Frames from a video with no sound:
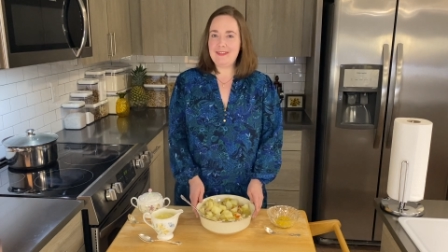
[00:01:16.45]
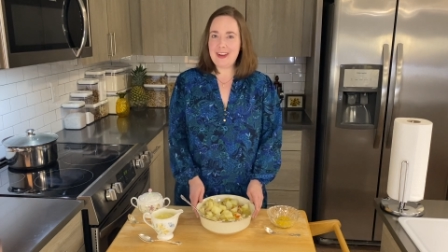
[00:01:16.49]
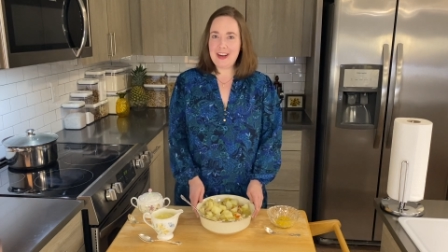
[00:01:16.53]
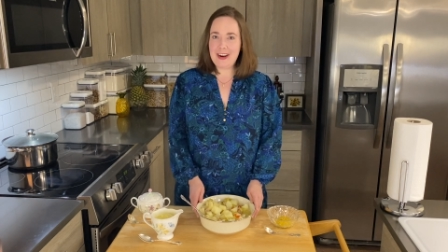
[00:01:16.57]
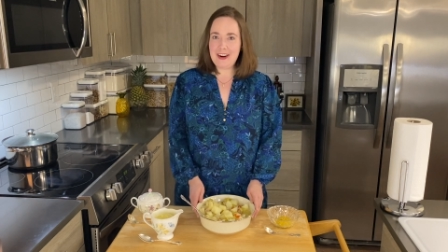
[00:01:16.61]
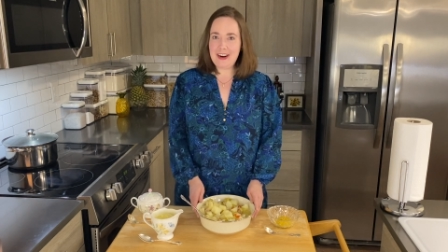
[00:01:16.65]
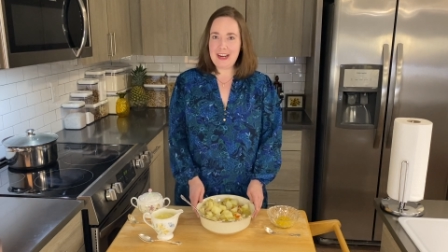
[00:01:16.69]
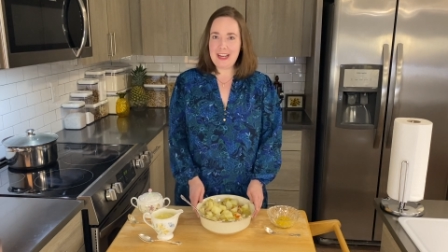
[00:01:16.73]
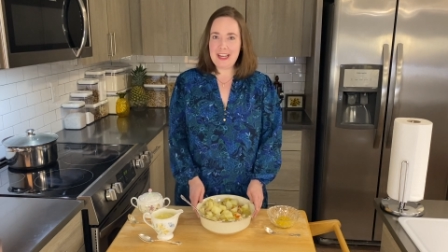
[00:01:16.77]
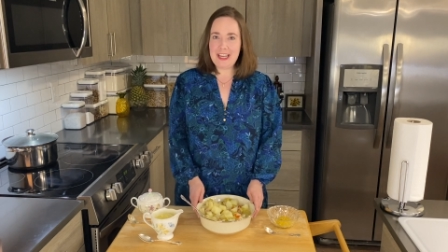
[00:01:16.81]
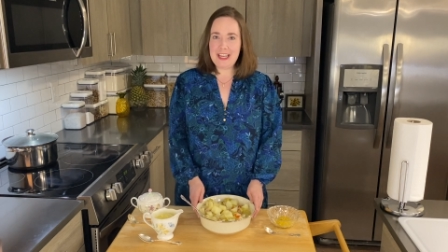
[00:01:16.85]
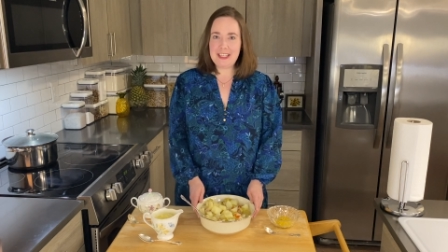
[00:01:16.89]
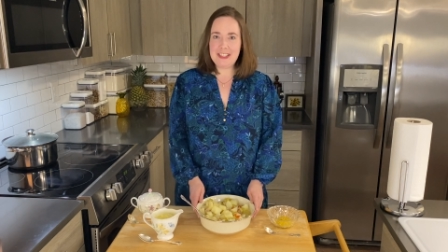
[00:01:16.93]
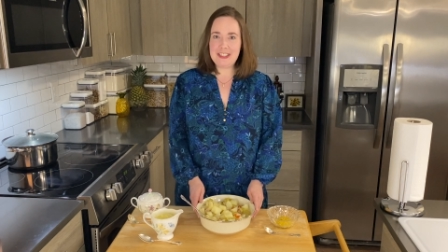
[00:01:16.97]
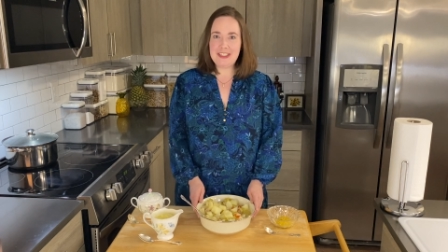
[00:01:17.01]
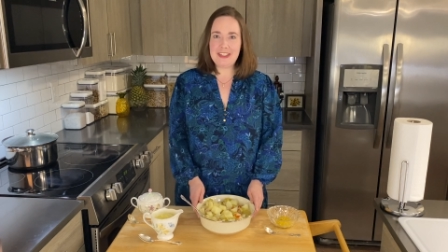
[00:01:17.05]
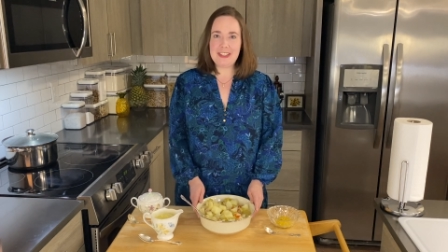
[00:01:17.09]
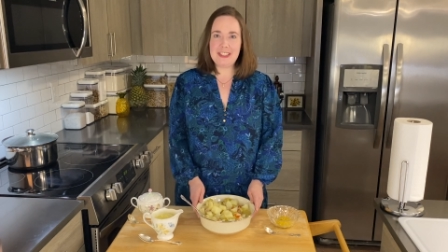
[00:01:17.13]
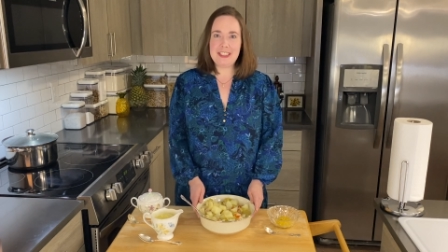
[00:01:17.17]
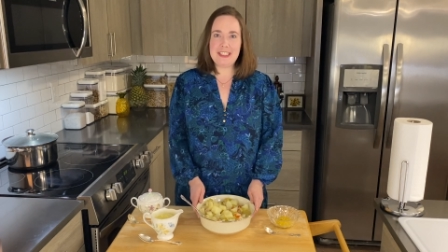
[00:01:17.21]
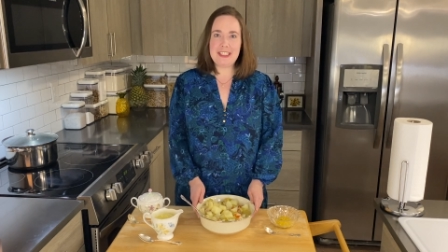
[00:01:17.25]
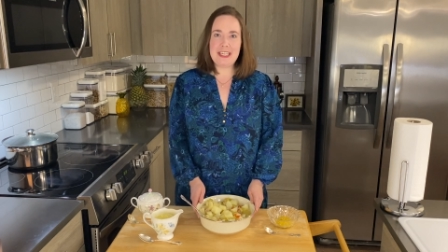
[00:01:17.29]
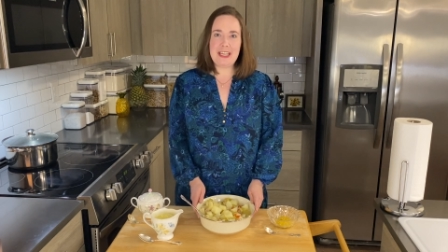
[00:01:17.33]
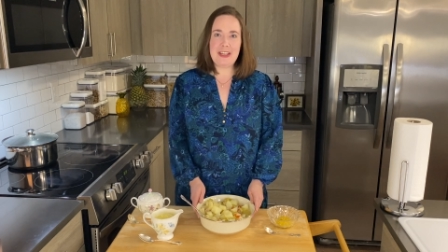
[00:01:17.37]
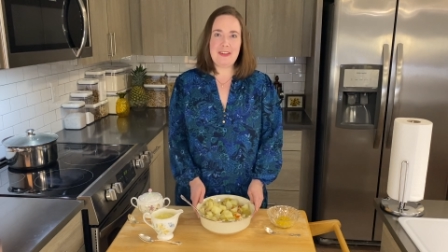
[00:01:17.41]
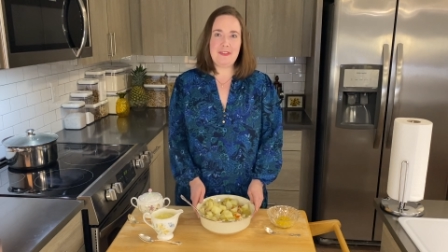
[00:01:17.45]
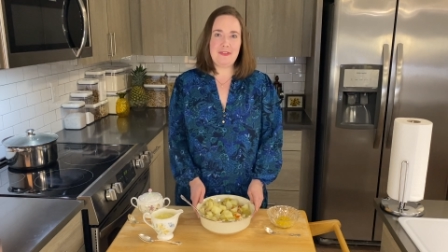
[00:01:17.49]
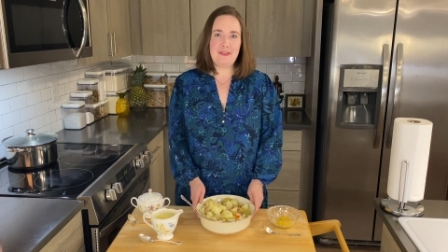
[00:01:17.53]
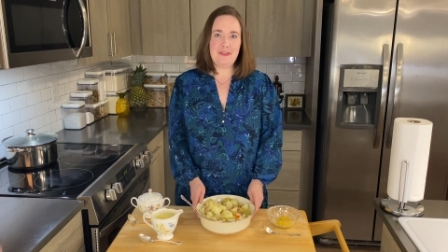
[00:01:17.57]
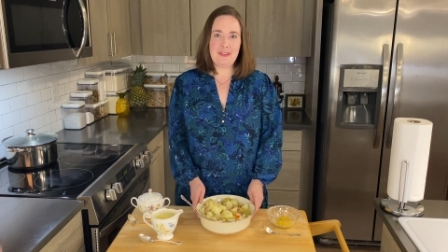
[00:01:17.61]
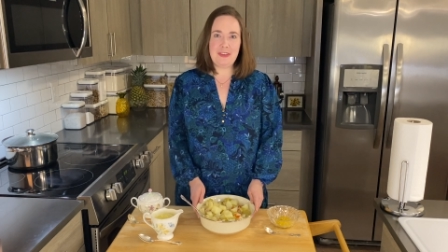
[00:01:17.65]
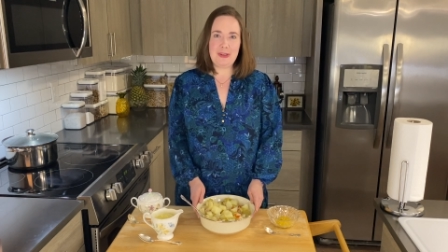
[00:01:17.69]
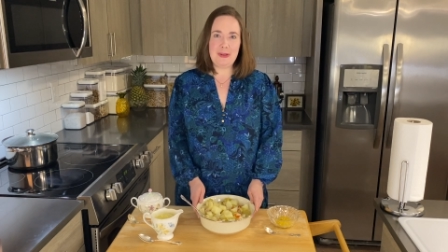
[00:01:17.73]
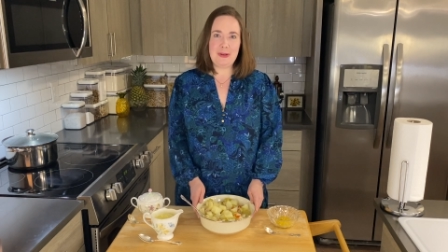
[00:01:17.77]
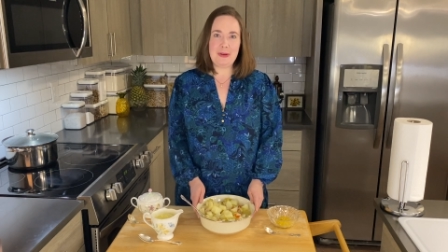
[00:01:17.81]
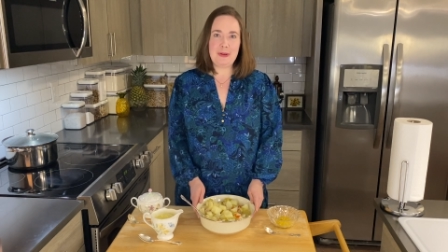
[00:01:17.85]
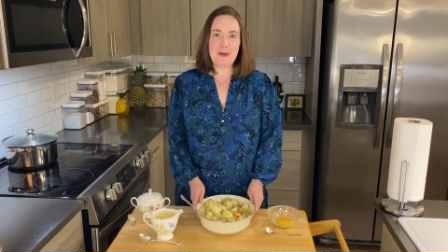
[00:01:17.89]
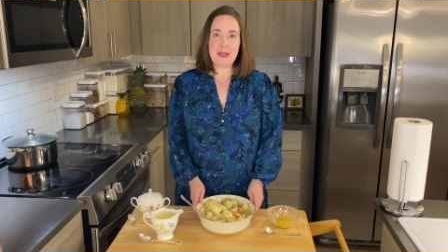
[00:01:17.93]
very interesting
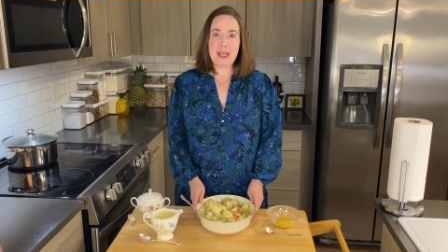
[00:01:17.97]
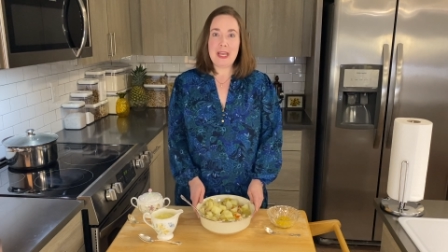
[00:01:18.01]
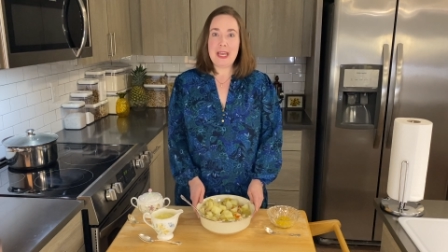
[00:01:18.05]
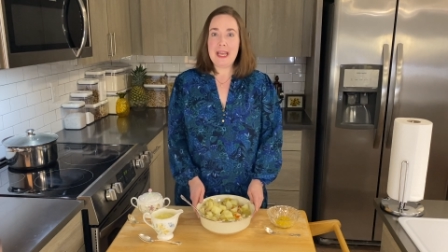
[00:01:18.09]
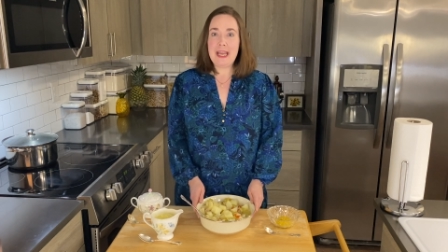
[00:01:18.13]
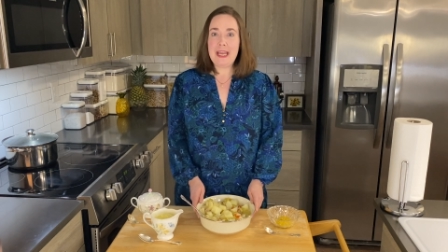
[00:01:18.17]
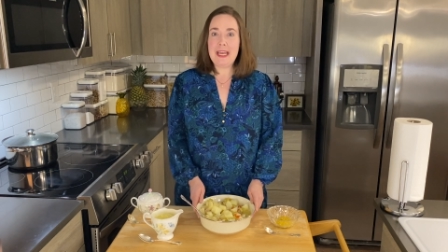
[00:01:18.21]
food.